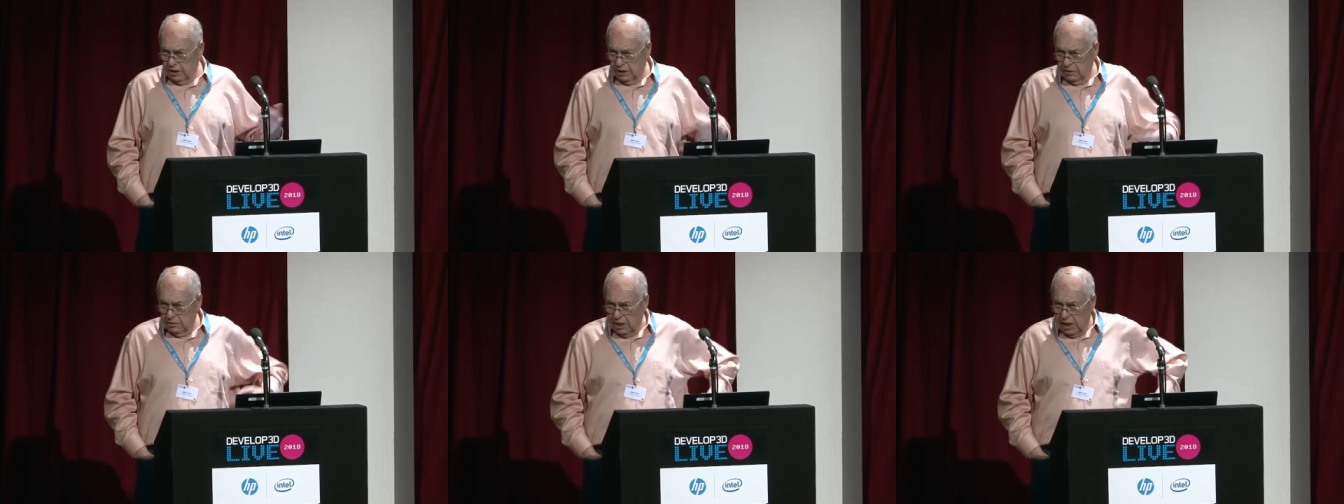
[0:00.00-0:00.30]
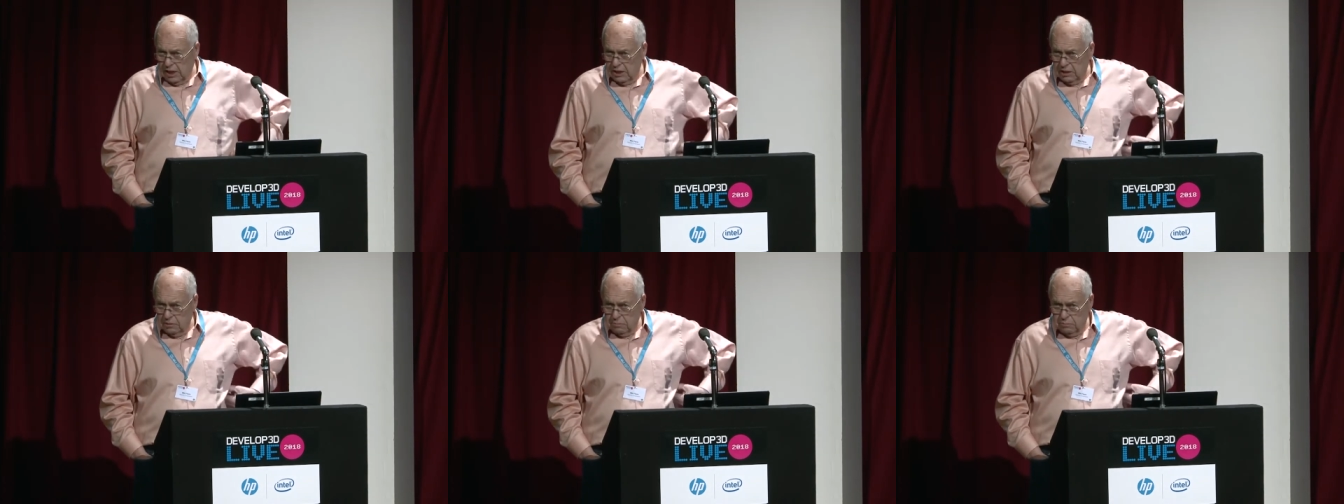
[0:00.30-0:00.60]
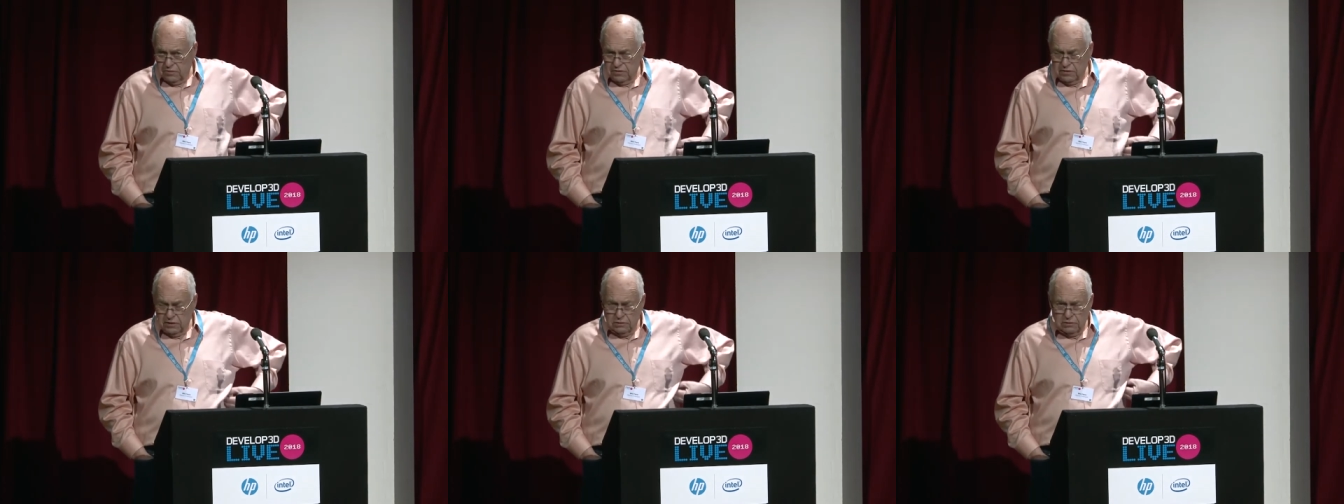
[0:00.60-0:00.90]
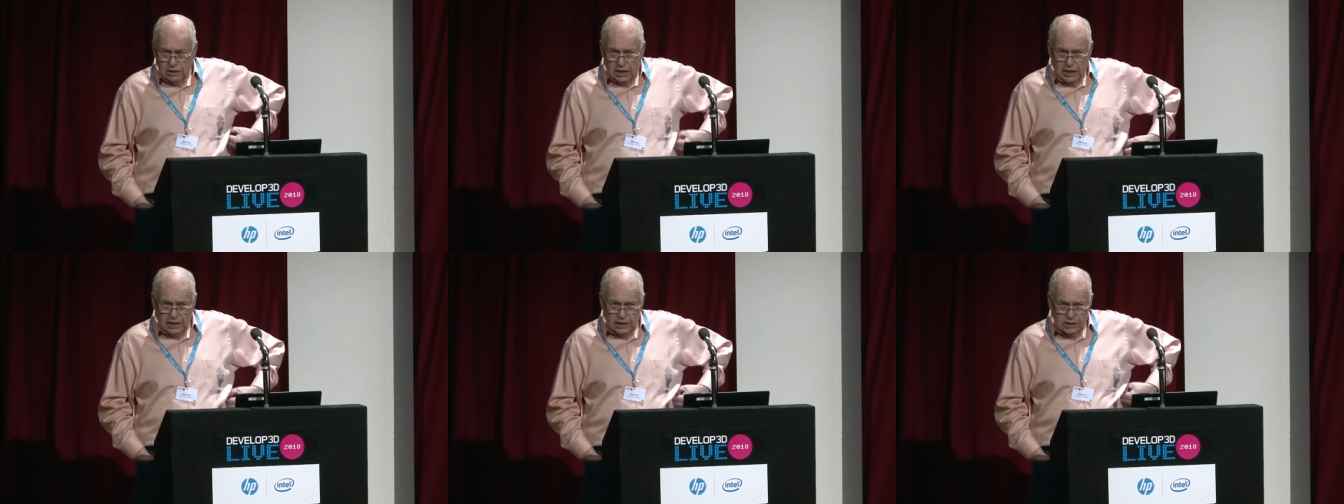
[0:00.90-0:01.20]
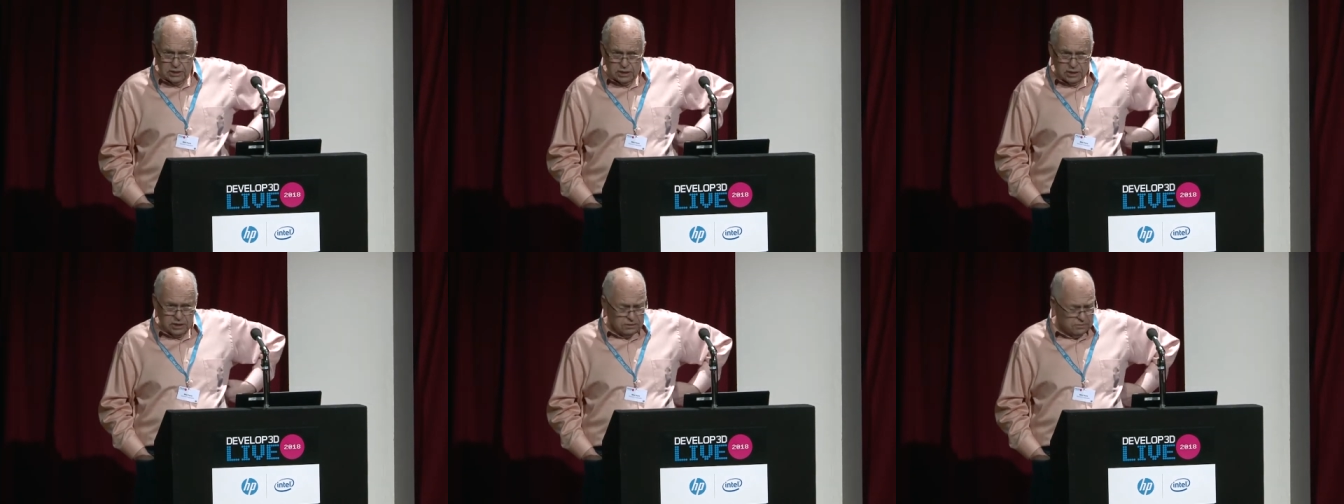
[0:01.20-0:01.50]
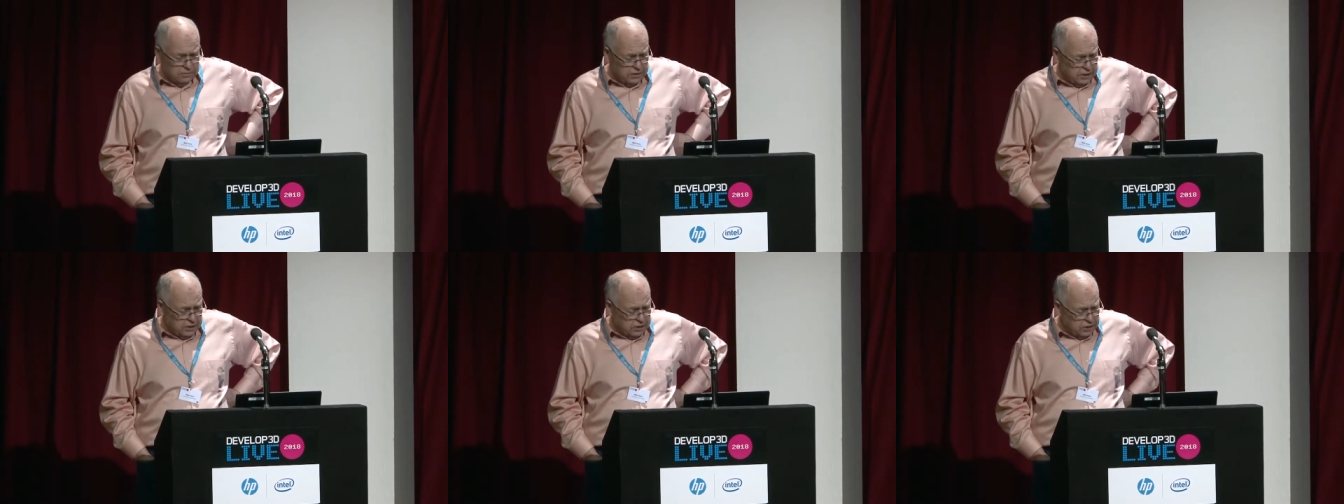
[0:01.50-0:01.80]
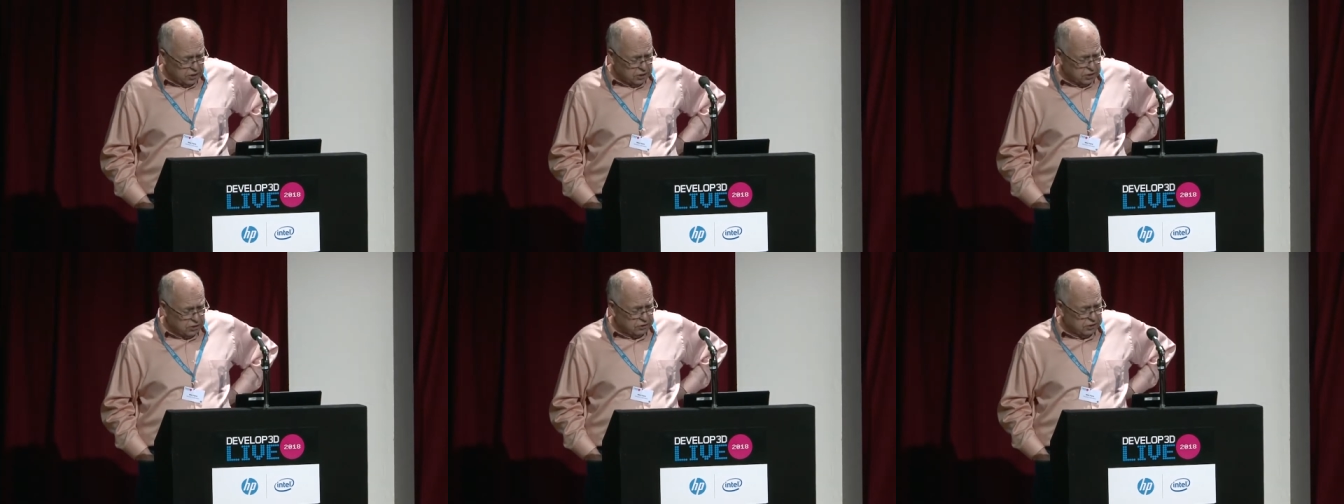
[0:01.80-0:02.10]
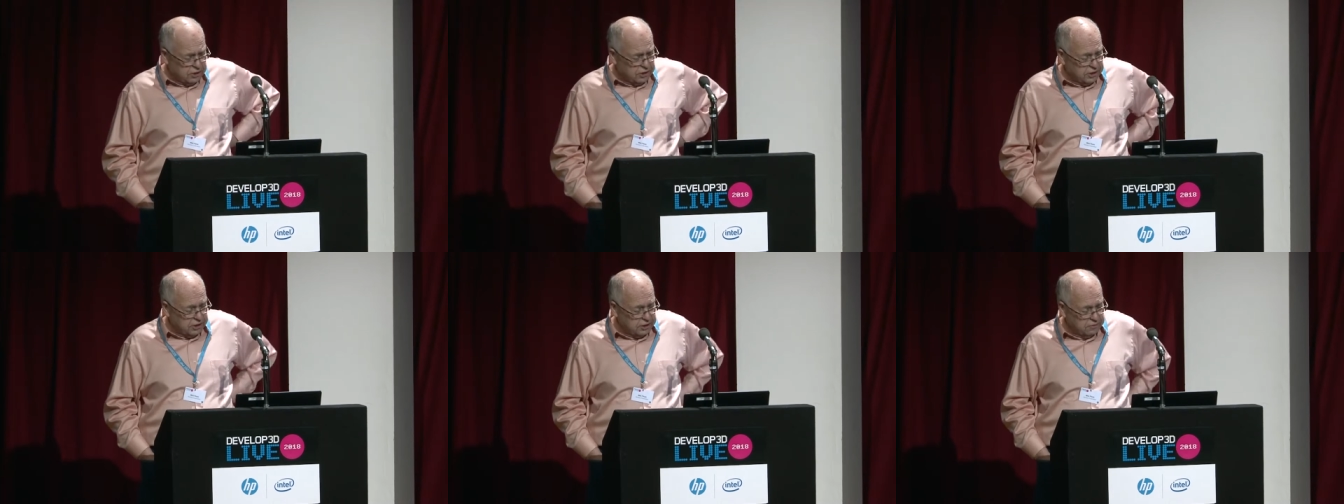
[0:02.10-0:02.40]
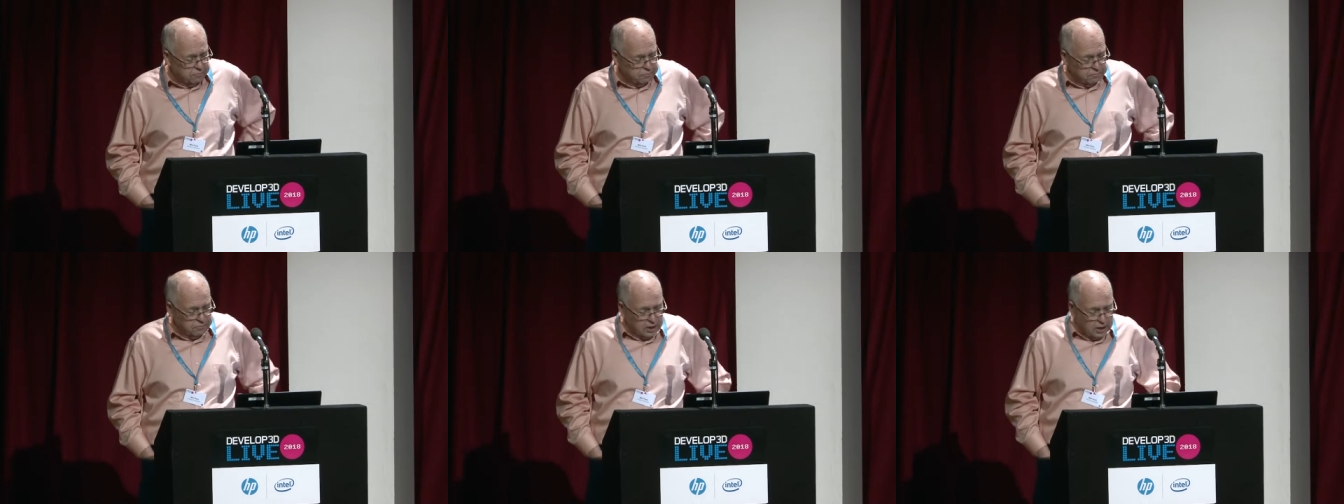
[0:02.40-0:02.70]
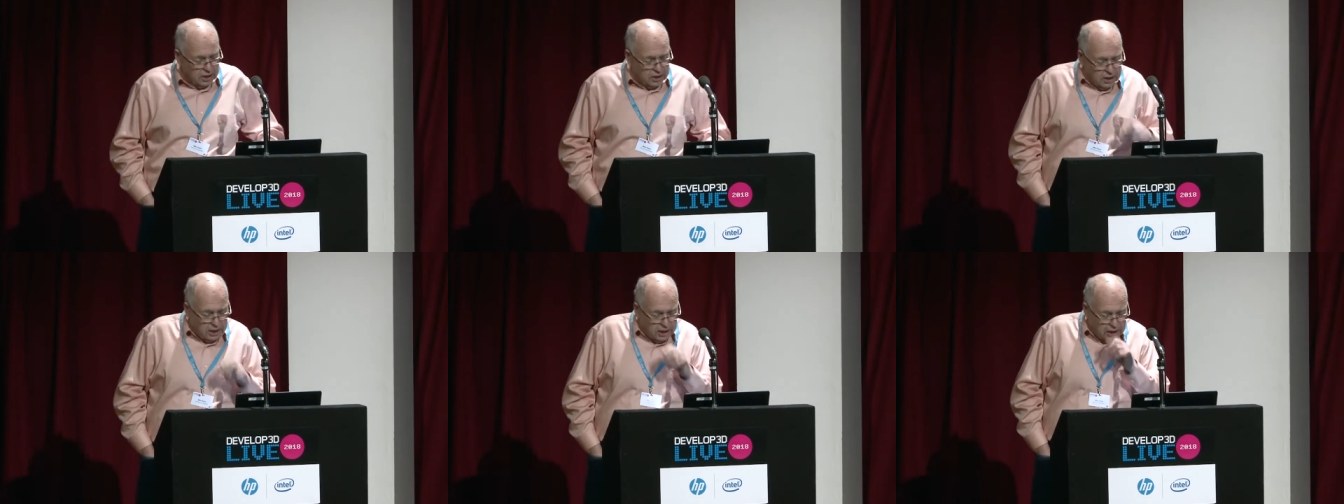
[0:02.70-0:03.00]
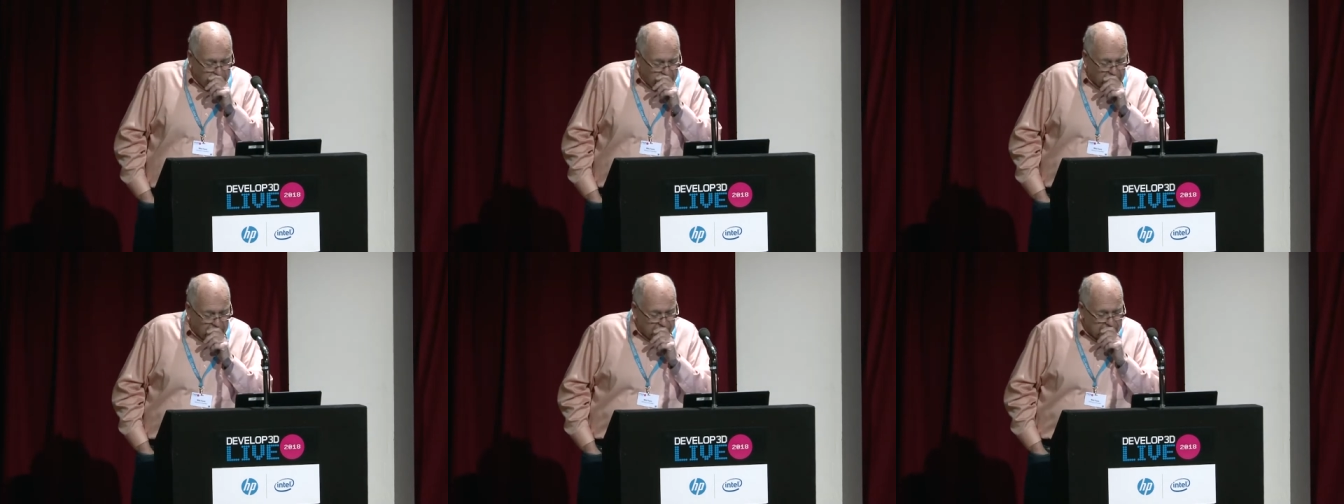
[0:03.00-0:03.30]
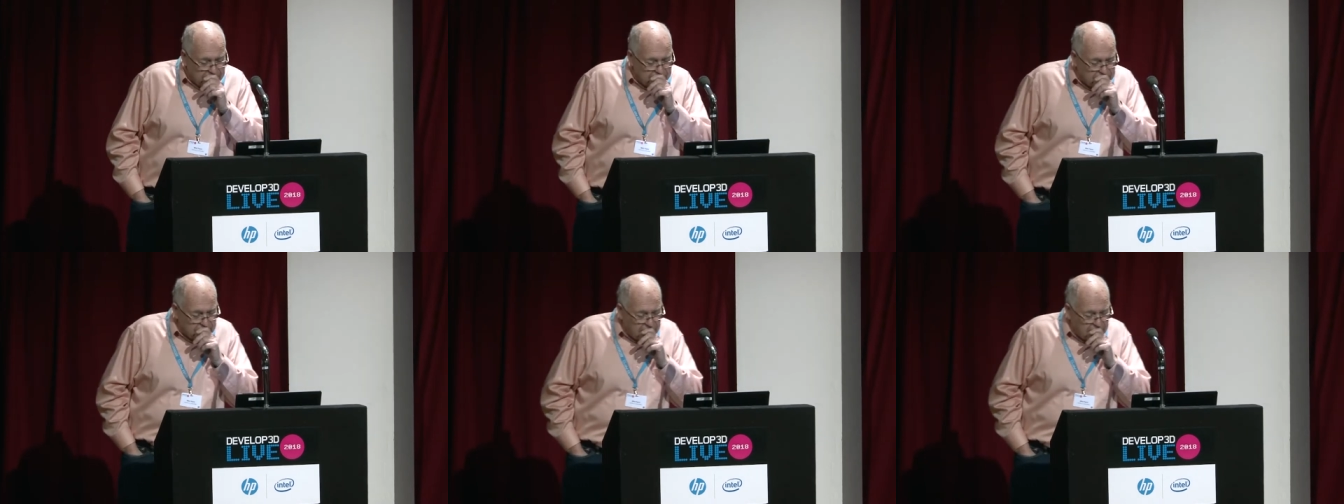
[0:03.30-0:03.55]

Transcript: in a variety of industries. And